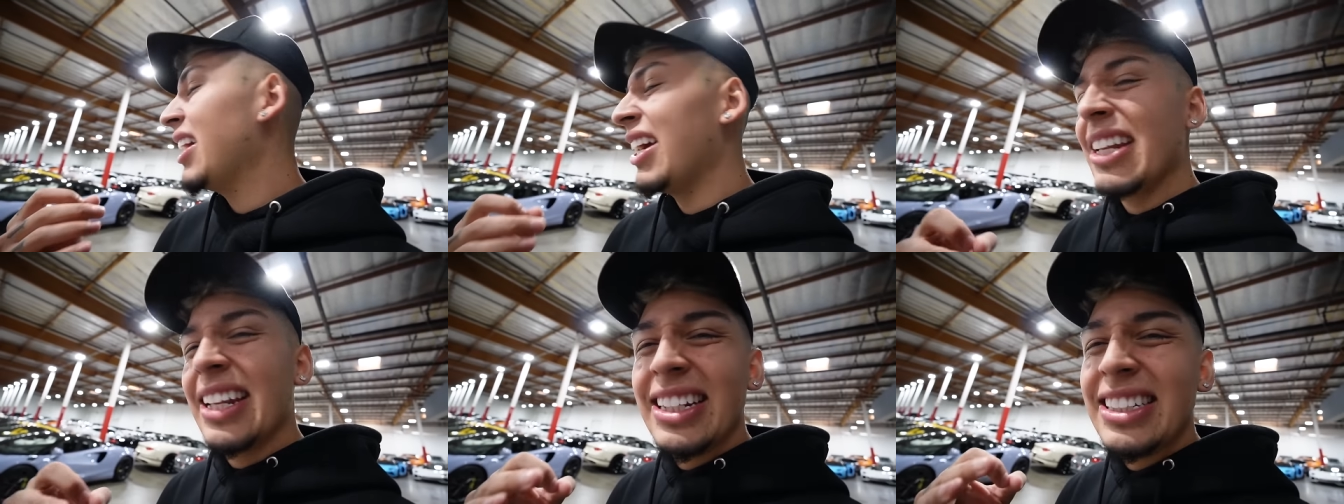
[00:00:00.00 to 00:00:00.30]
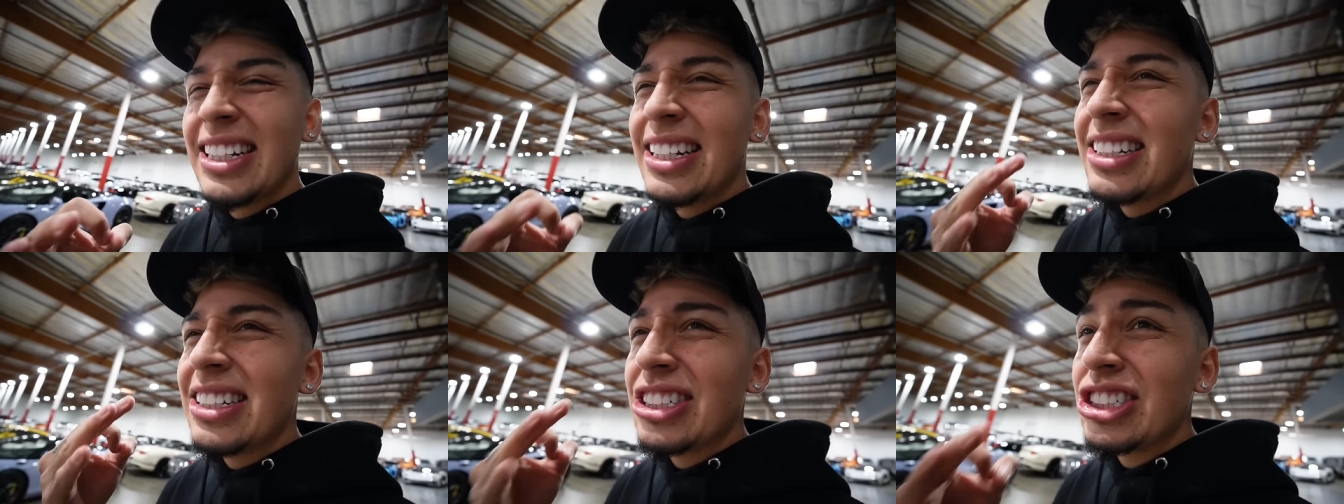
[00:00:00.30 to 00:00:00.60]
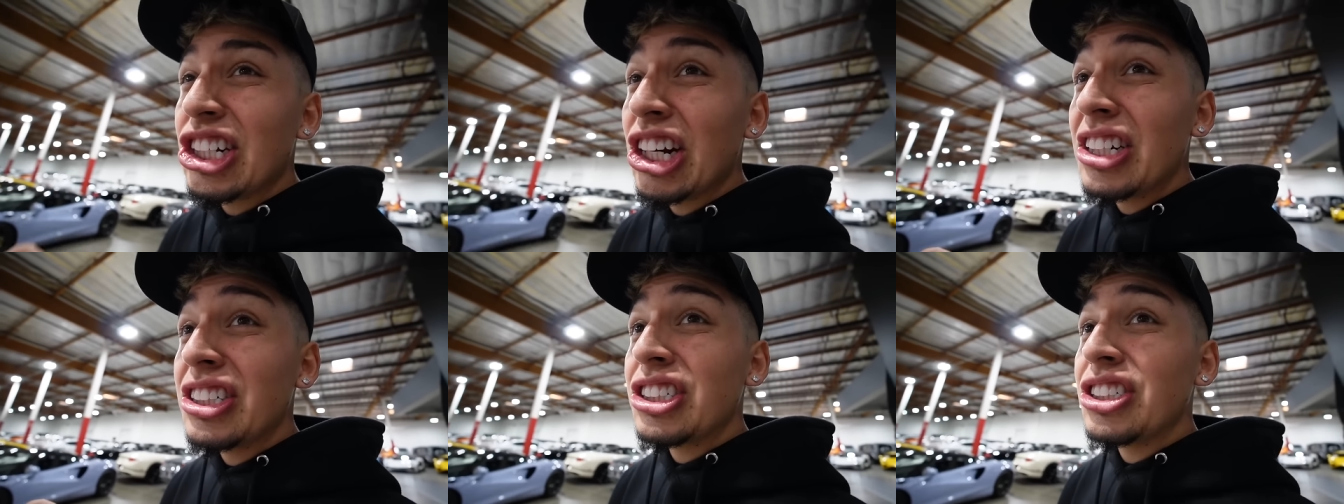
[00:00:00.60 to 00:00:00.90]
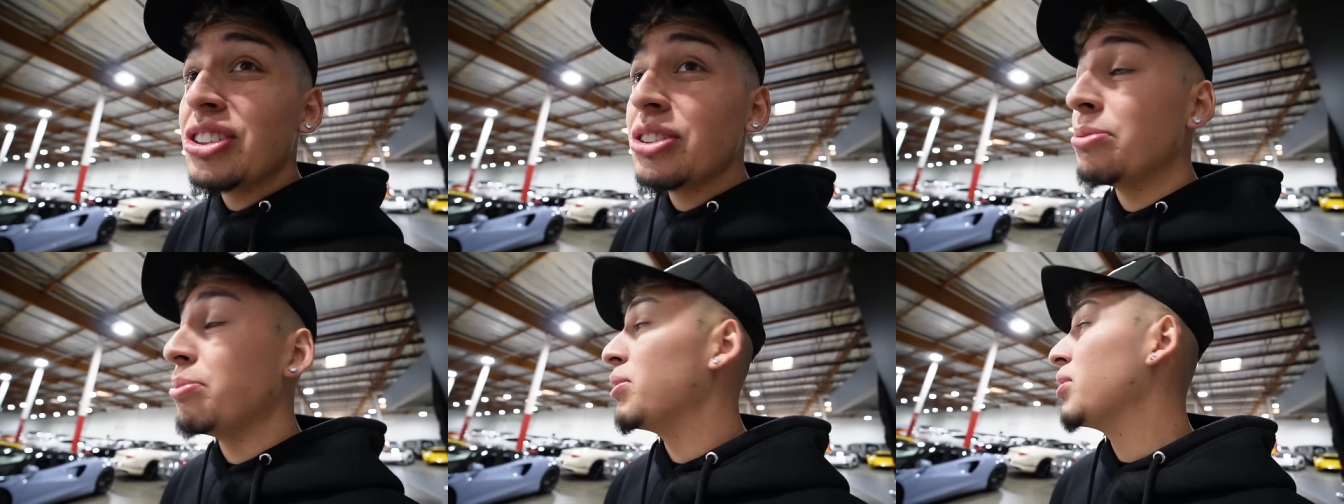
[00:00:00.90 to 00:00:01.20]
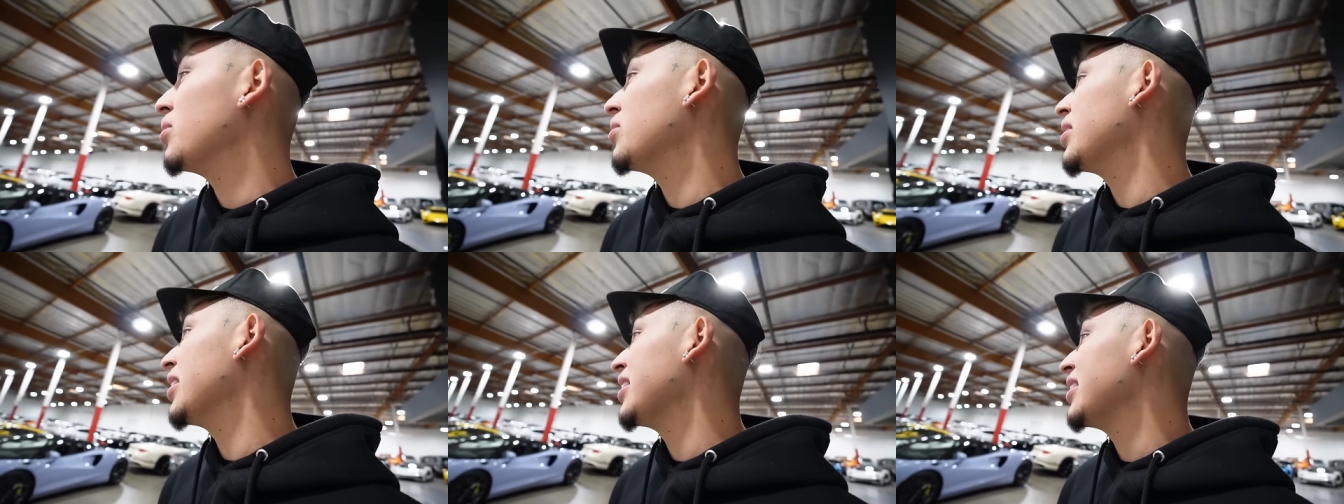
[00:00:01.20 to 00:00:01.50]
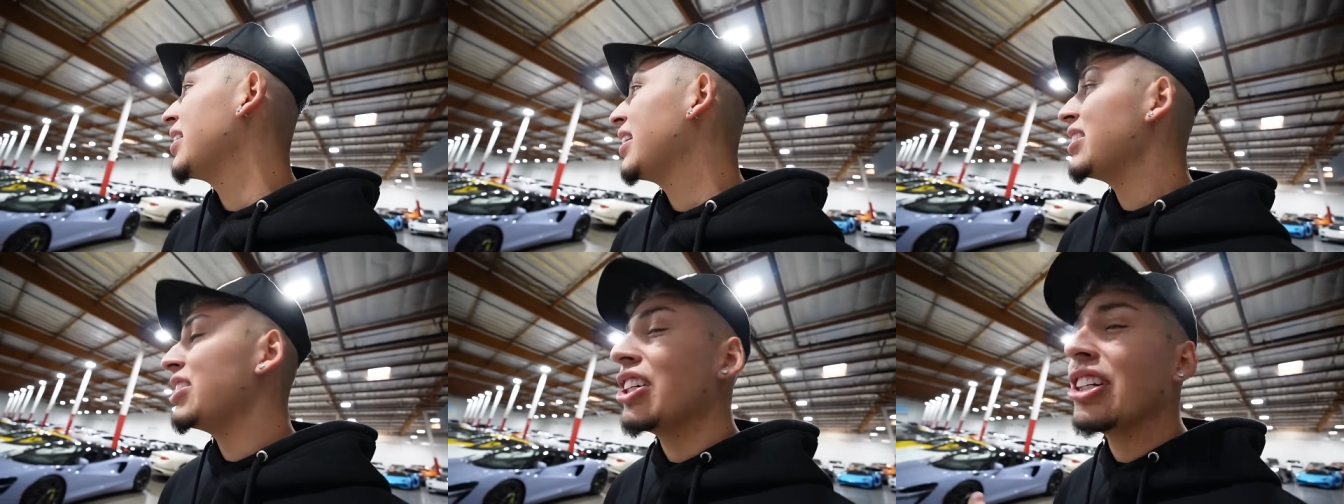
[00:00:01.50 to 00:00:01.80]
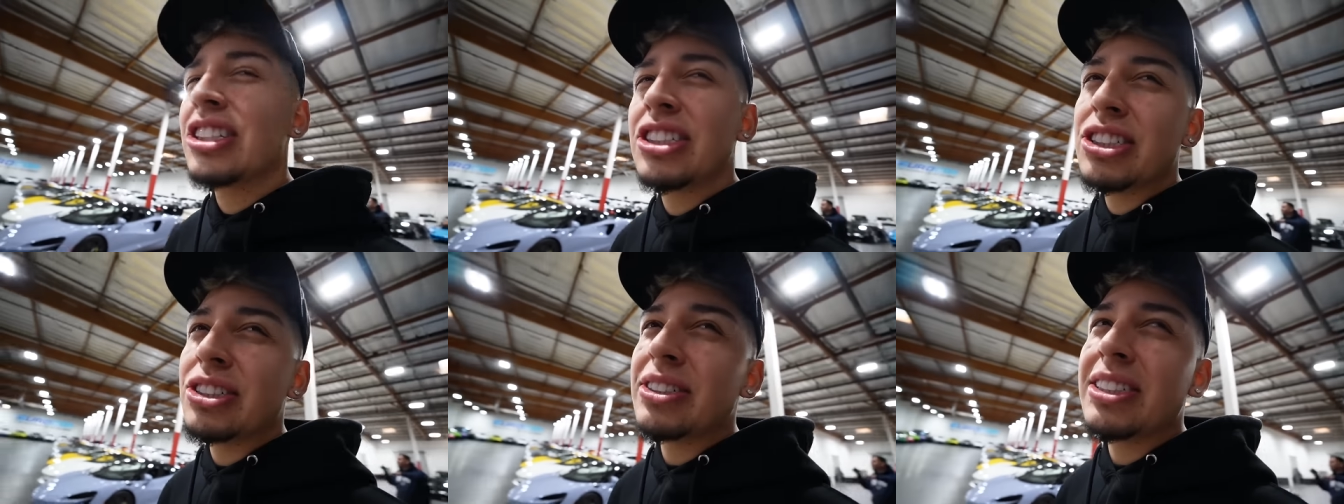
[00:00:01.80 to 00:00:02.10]
and they tend to judge you, bro. Like they
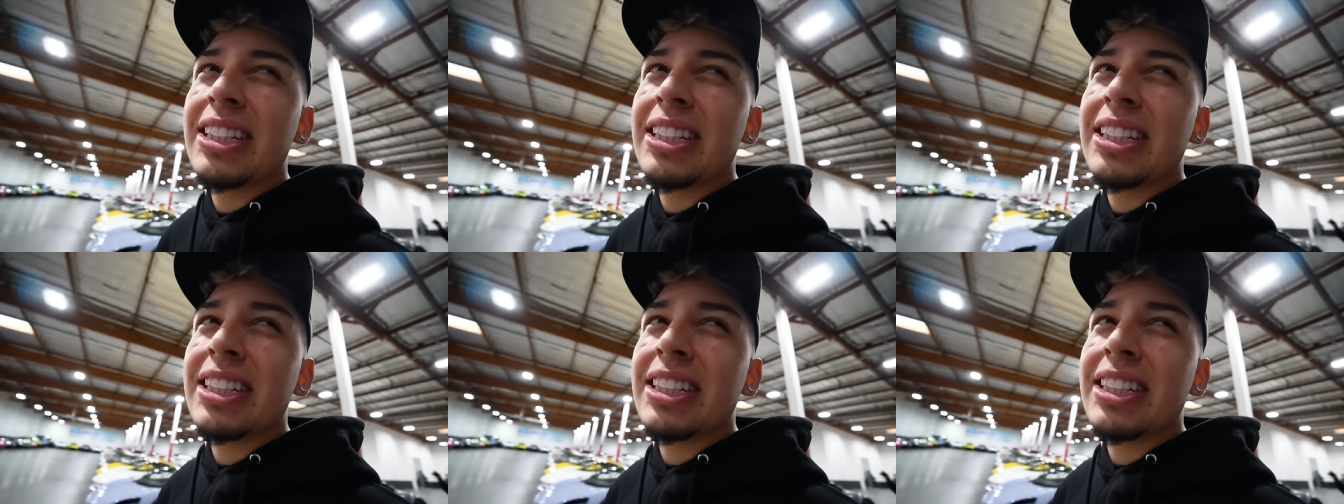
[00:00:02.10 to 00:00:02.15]
judge you,